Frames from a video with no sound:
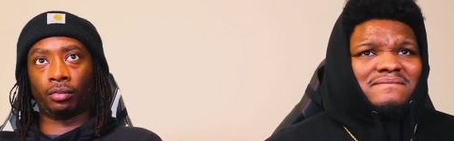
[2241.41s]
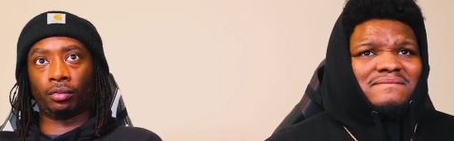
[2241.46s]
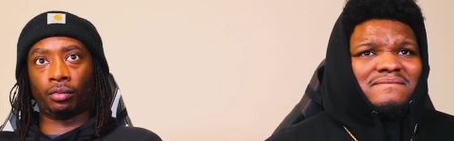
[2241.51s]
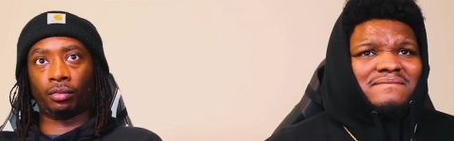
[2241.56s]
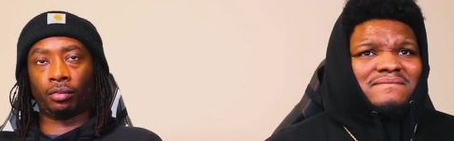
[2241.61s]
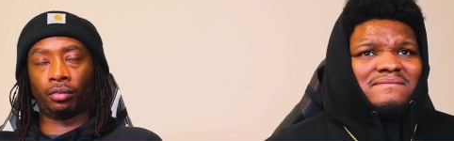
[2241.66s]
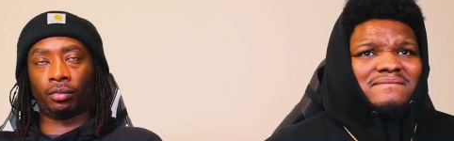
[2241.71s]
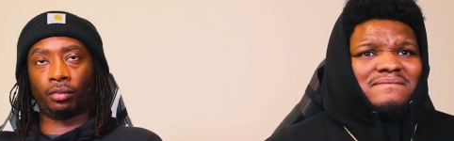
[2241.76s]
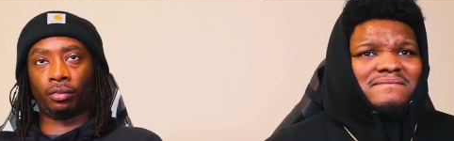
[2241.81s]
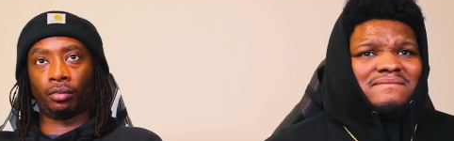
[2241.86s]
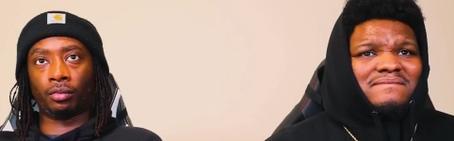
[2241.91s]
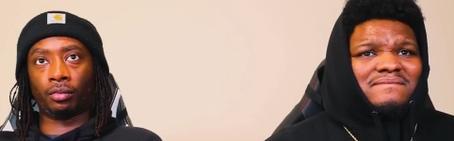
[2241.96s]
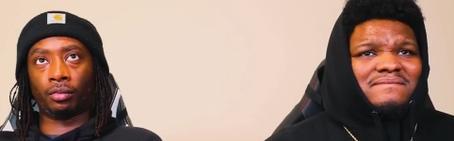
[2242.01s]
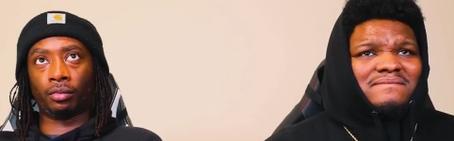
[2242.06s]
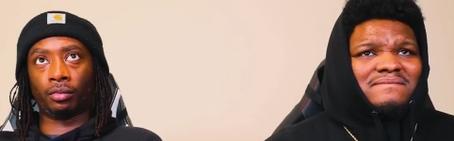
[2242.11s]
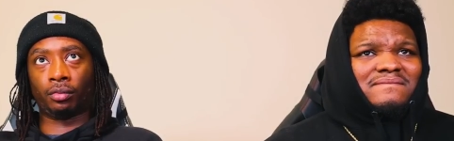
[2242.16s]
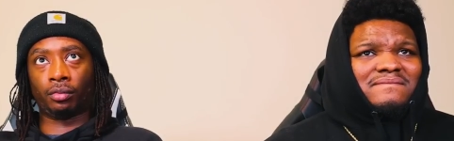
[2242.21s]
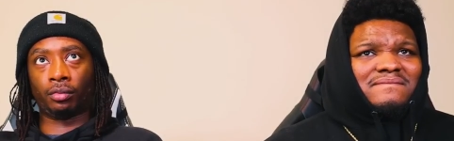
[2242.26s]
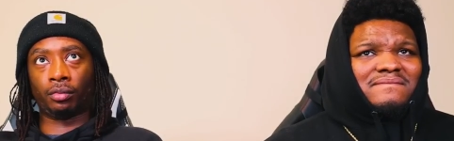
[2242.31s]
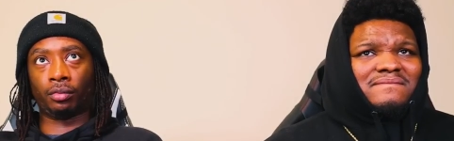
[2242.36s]

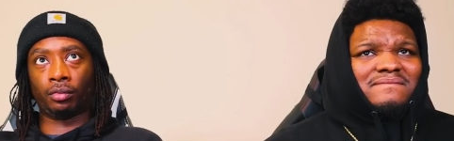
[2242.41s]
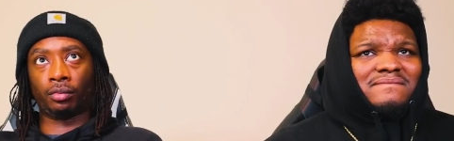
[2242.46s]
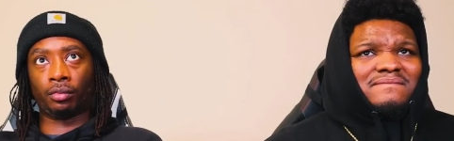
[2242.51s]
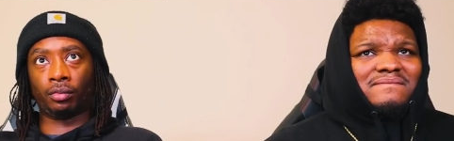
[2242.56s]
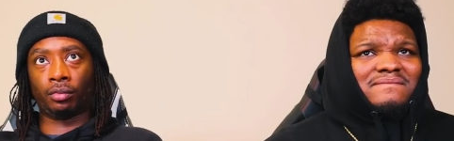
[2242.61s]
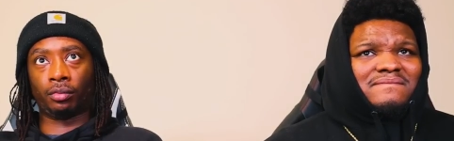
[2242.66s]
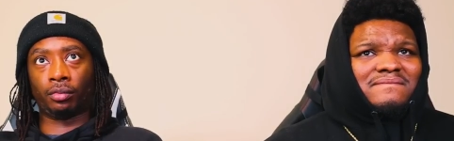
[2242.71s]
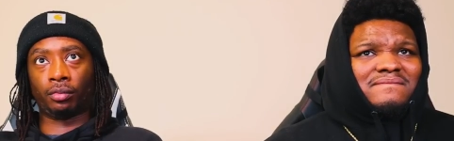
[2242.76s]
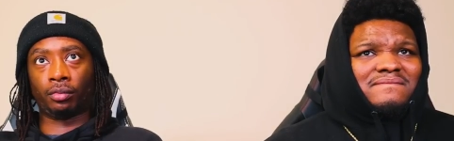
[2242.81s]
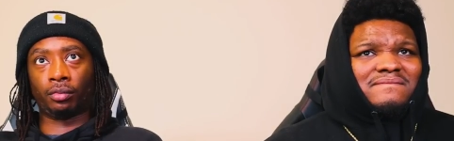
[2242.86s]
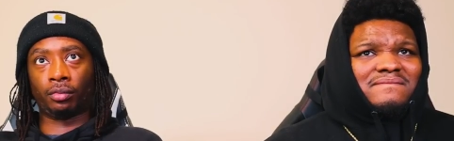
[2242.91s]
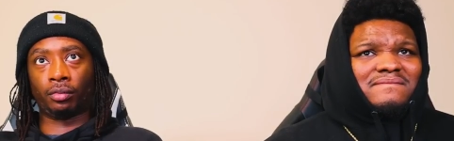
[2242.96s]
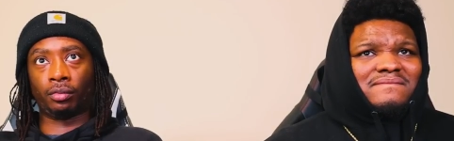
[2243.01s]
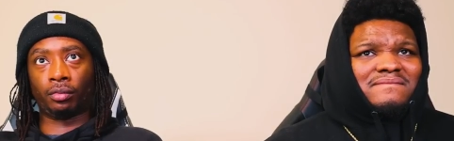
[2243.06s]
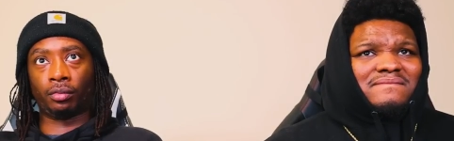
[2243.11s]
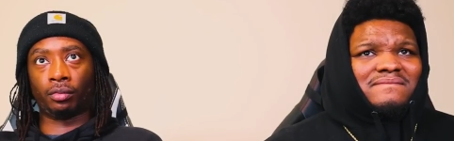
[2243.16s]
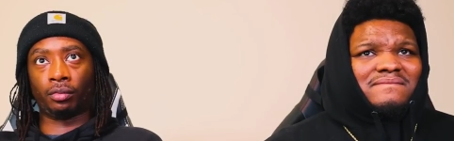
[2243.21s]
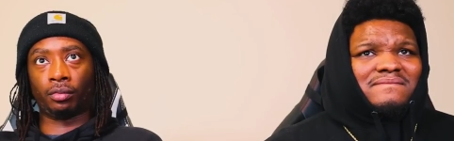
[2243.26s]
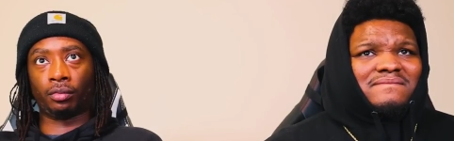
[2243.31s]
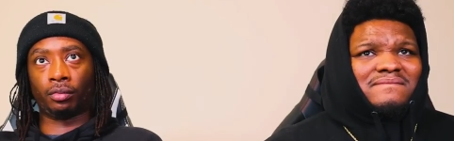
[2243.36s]

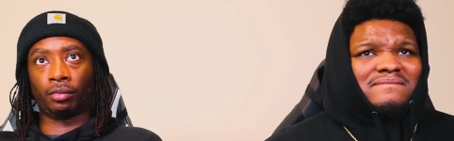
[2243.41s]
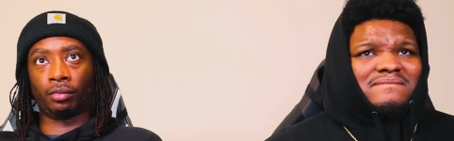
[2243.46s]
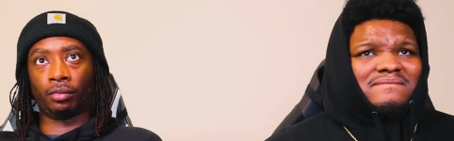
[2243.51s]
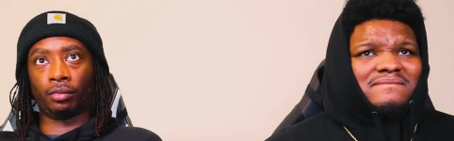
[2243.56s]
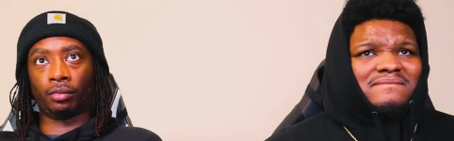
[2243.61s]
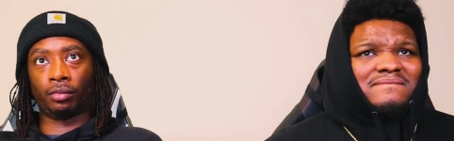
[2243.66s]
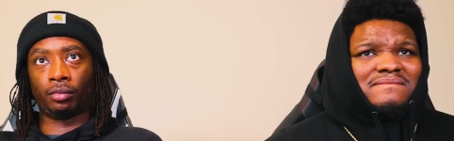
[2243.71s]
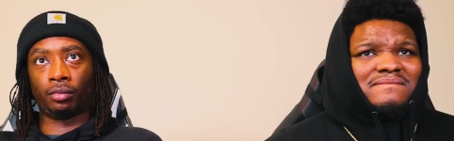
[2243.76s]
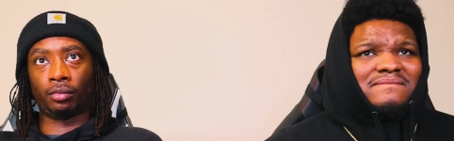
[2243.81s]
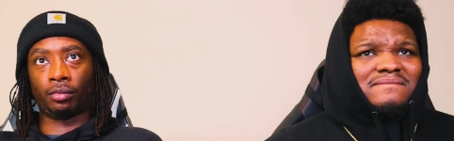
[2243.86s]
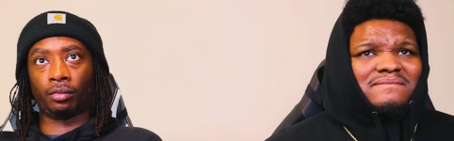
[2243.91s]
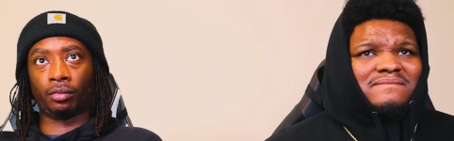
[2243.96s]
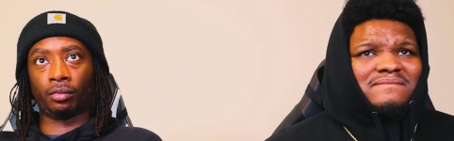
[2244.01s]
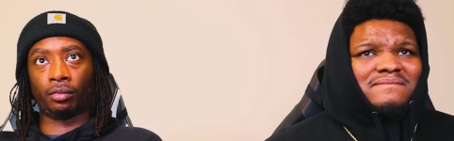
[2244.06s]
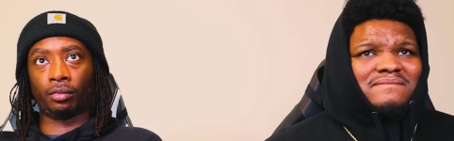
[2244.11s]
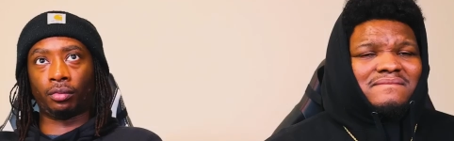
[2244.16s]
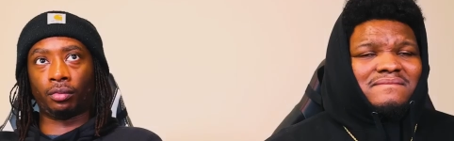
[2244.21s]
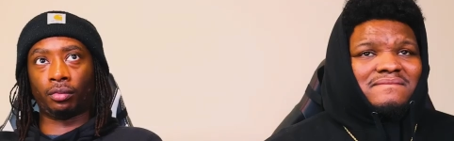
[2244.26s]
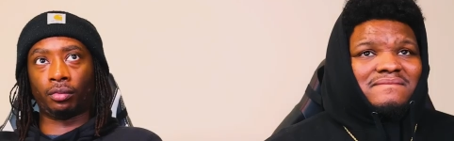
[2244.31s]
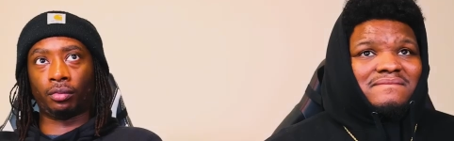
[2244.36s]

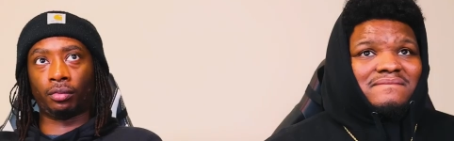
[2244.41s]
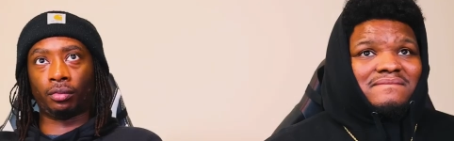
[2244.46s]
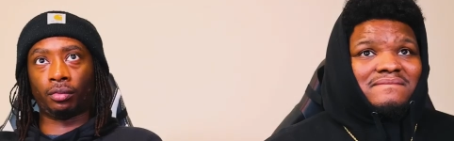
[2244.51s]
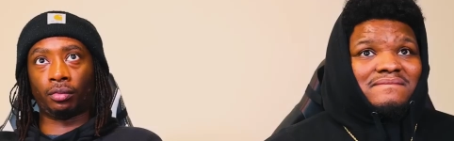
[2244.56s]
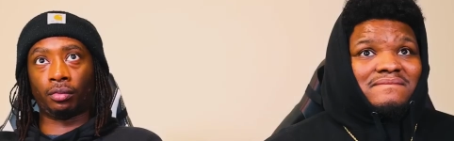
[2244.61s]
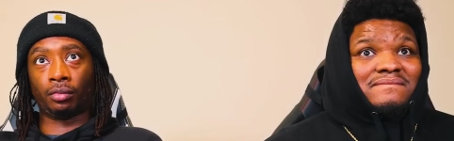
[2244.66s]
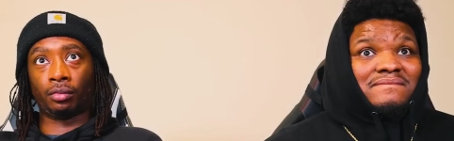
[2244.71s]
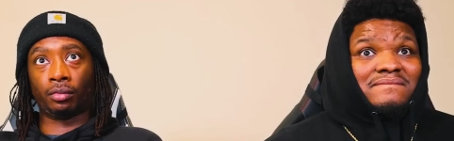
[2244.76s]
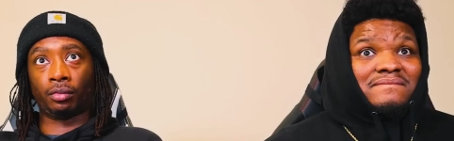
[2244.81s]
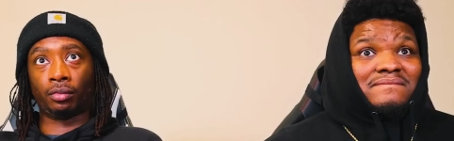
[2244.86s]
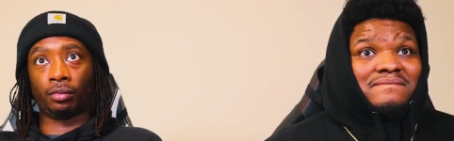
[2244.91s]
(no one is talking)